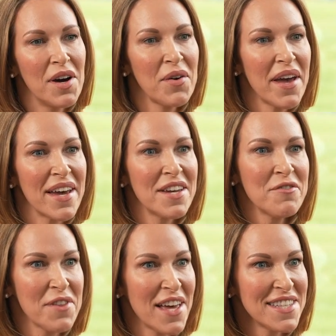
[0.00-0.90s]
Okay.
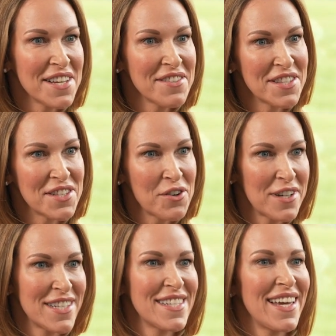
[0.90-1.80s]
Well, that sounds so
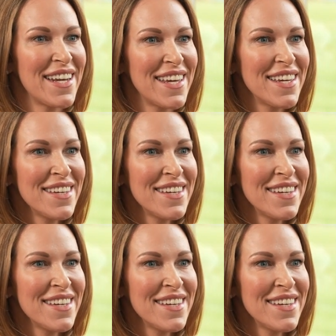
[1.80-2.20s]
exciting.